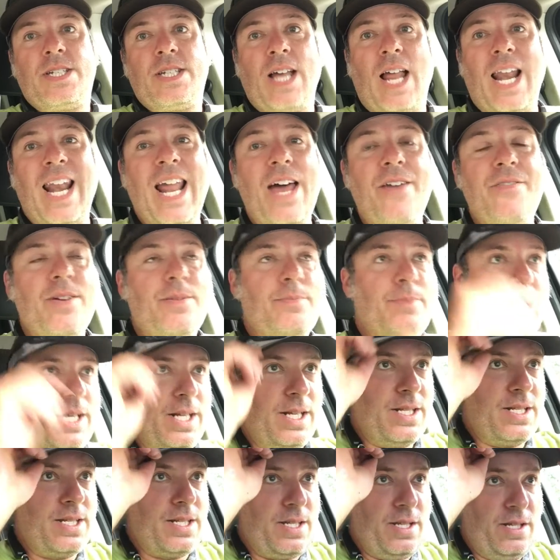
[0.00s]
11
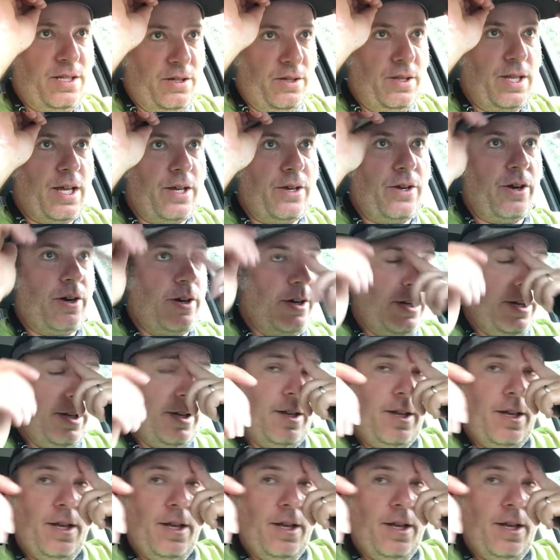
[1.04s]
minutes to do that yard.